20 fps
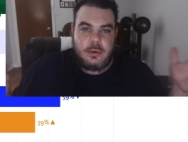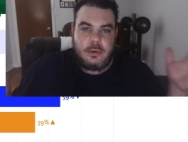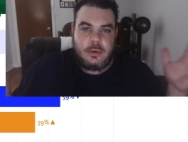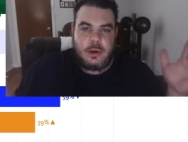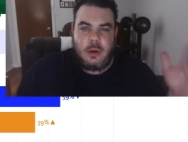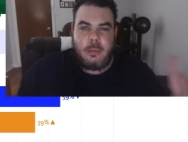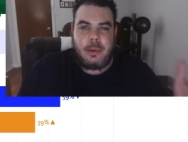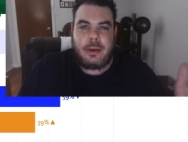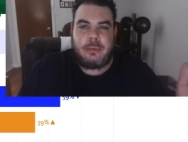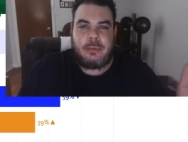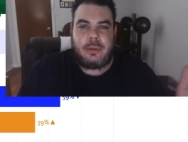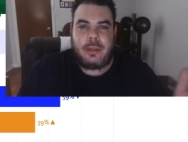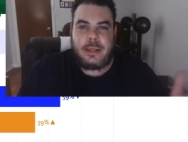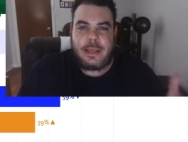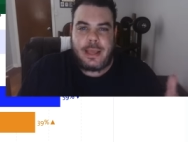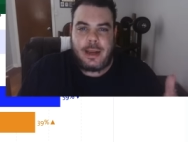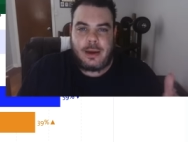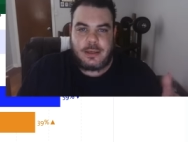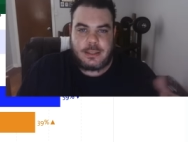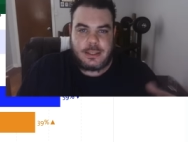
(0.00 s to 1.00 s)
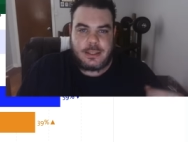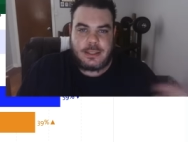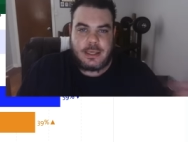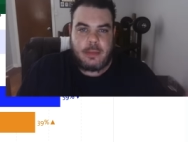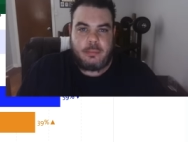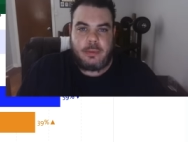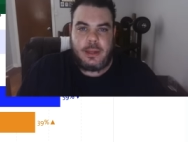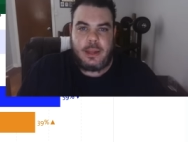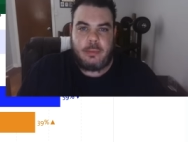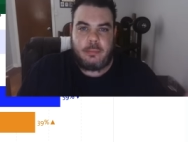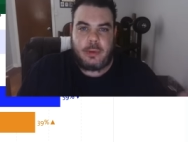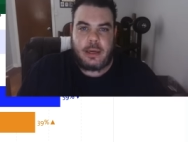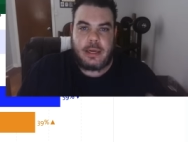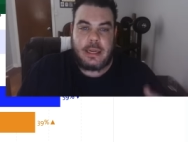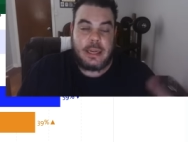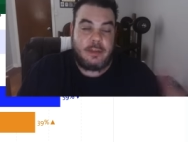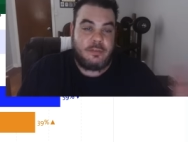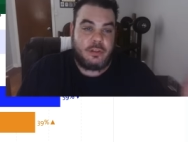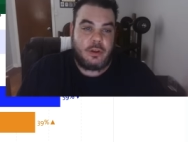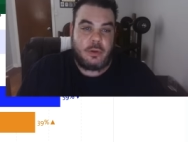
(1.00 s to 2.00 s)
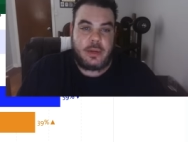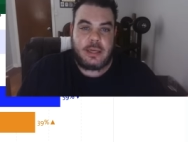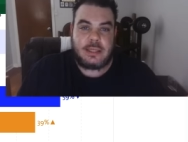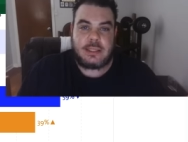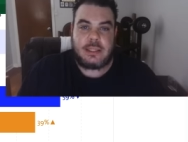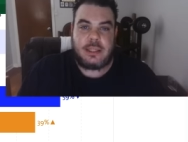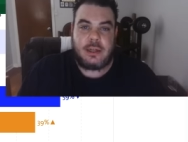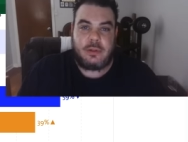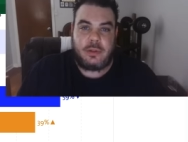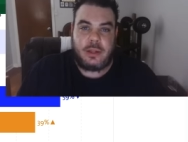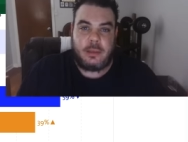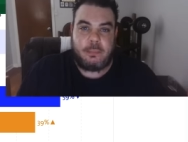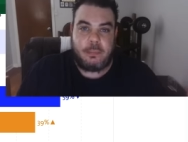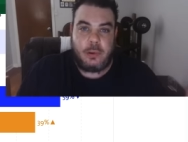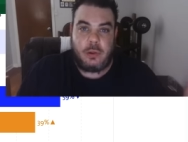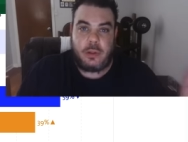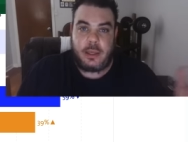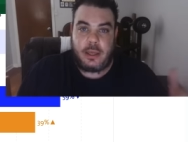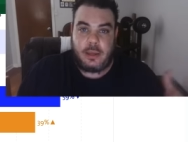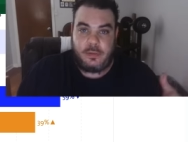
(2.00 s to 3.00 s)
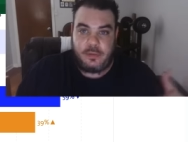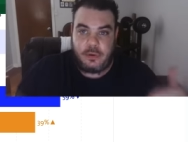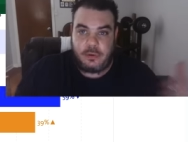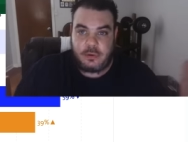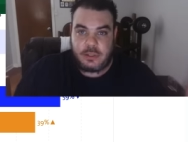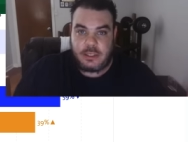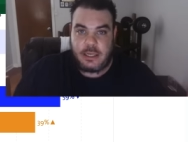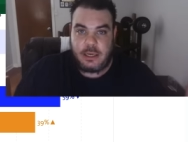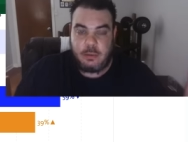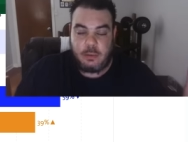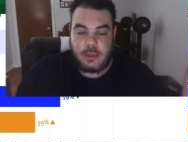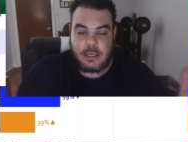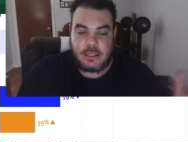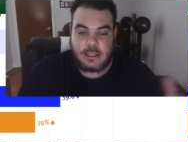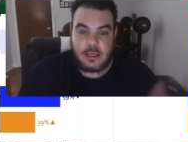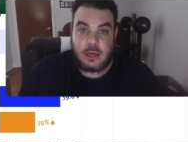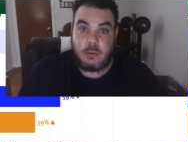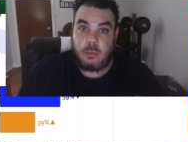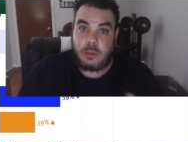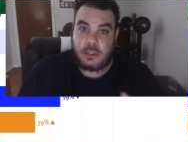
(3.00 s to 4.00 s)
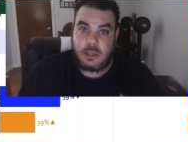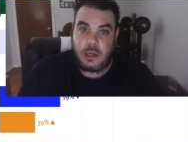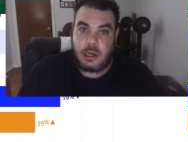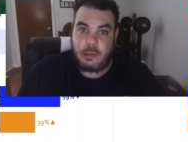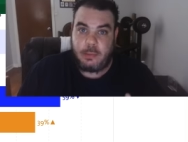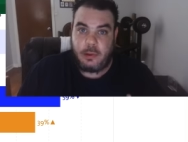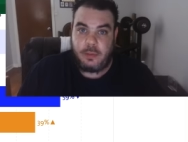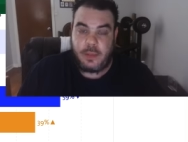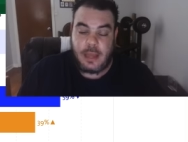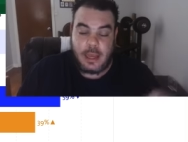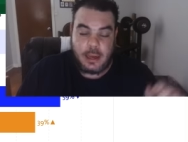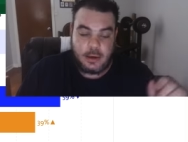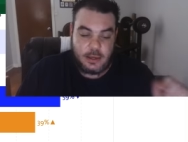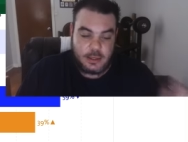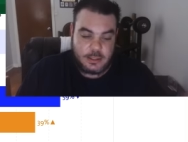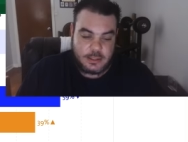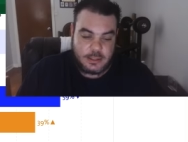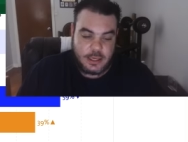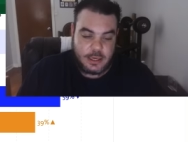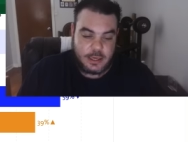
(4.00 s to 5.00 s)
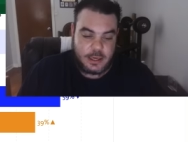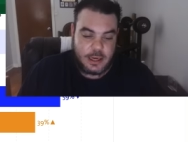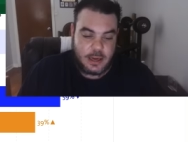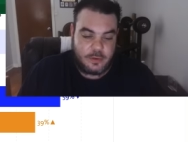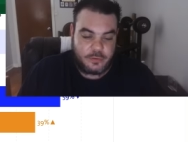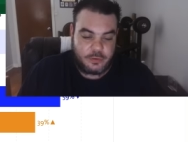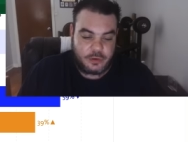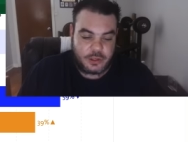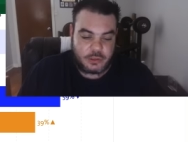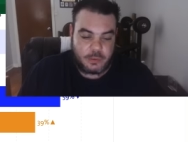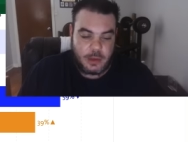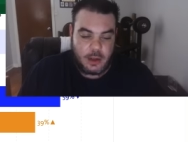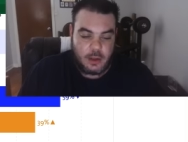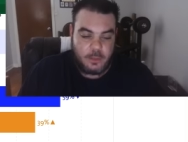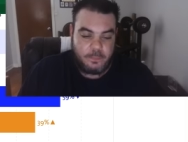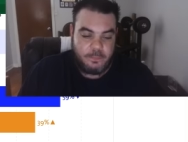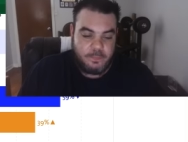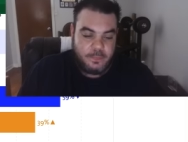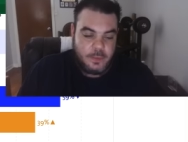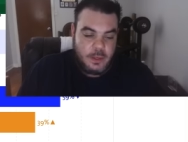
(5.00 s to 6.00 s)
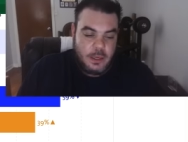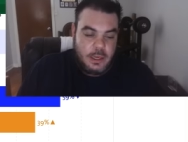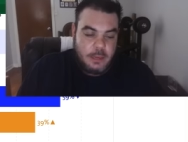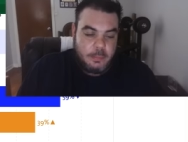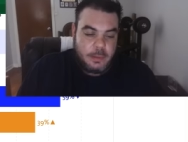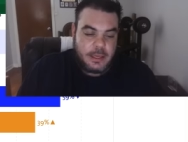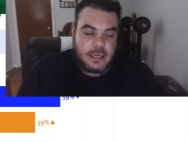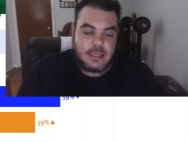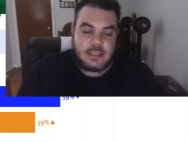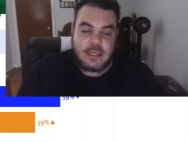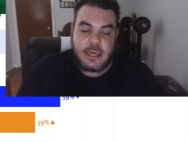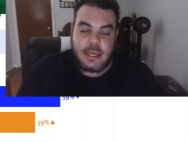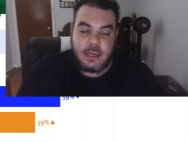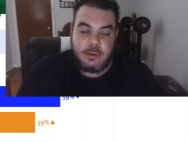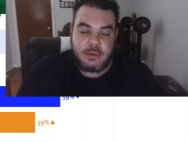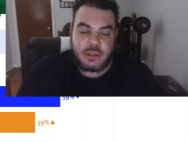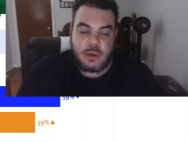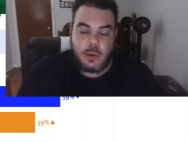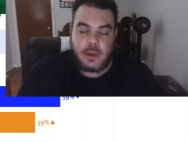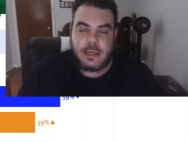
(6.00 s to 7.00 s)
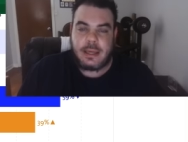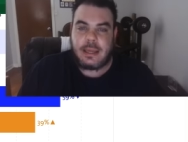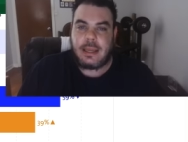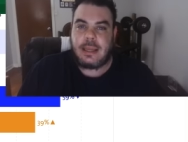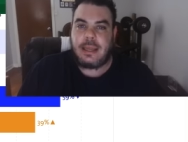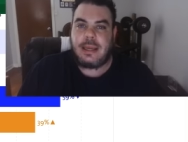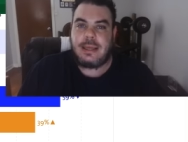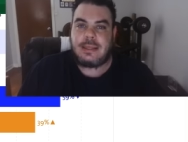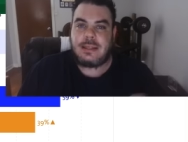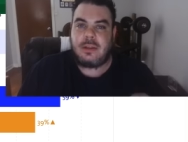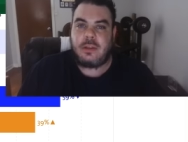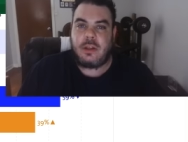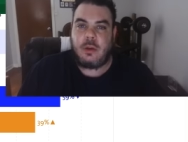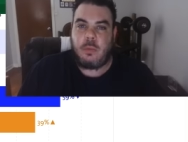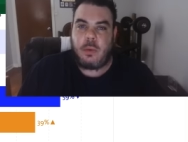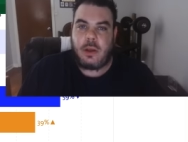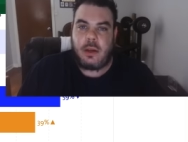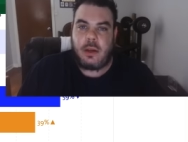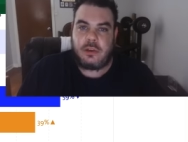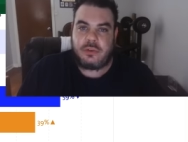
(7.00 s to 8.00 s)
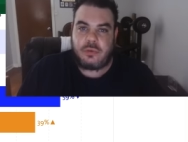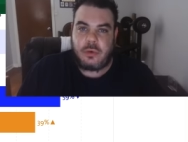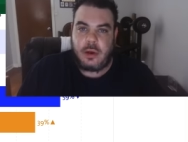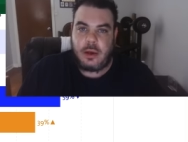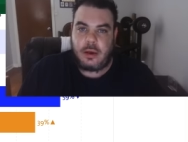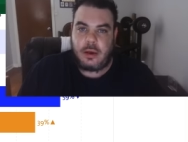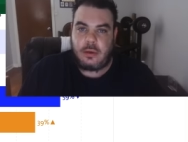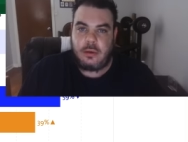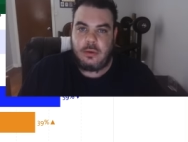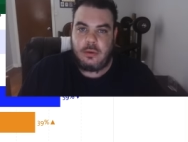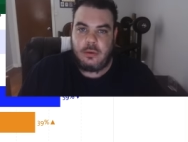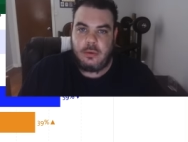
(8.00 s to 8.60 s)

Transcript: Nobody really cares except him, right? Even though he's clearly a bully. If you see what he's done, we'll talk about that in a second after as well. But he said he was going to easily win his riding